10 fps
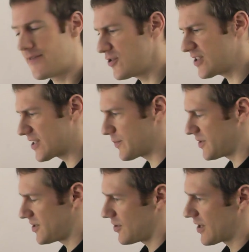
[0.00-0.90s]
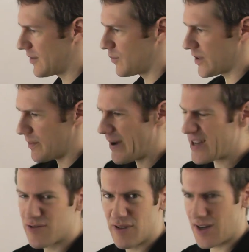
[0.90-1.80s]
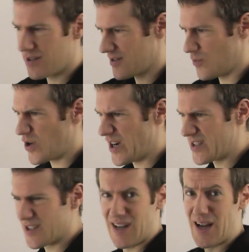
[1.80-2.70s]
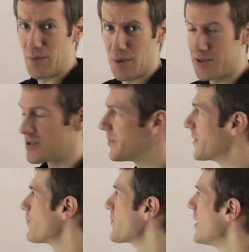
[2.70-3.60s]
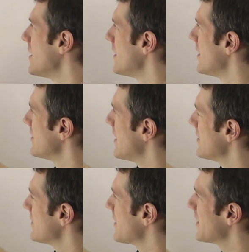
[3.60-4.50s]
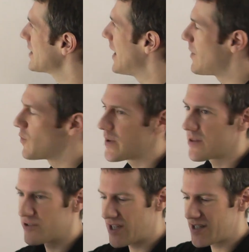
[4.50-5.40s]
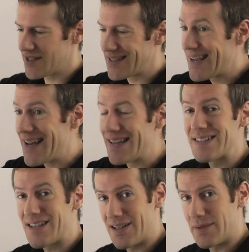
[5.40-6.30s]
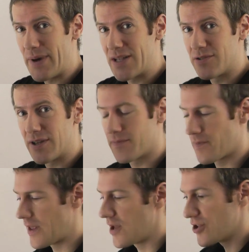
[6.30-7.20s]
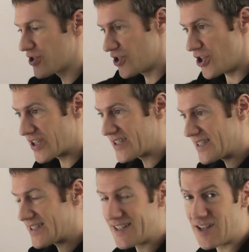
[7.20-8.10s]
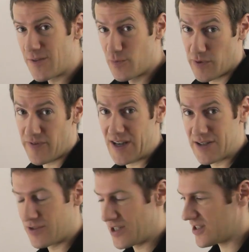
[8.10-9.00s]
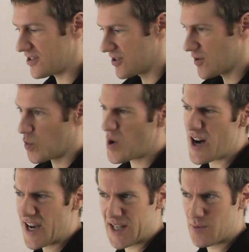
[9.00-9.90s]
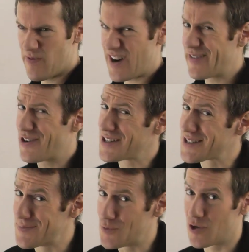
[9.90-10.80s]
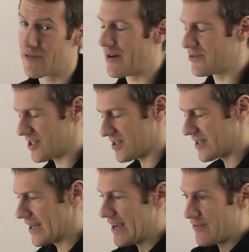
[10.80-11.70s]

If you set up a circuit with a battery and some wires and a light bulb or something, then the little r will be the resistance inside the battery. The circuit itself provides resistance, so the wires provide a very small amount of resistance.